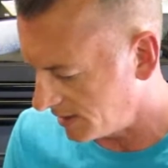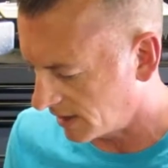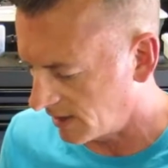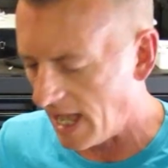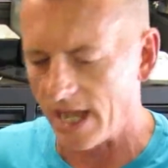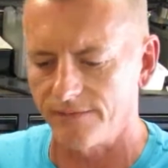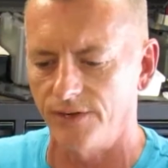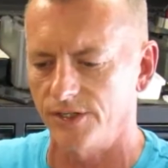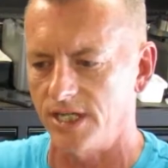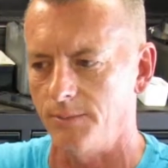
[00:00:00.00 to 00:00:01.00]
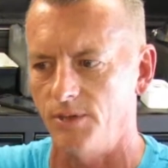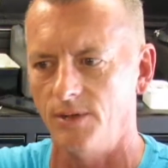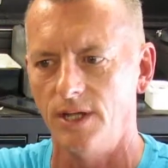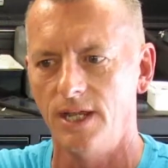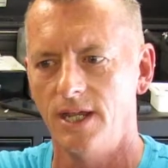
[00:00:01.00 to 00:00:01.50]
the Glock, for
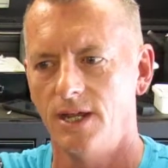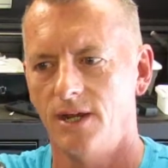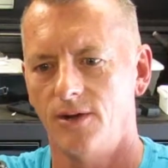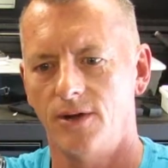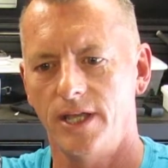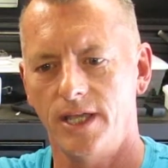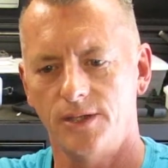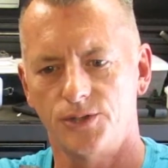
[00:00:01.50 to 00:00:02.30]
example, right?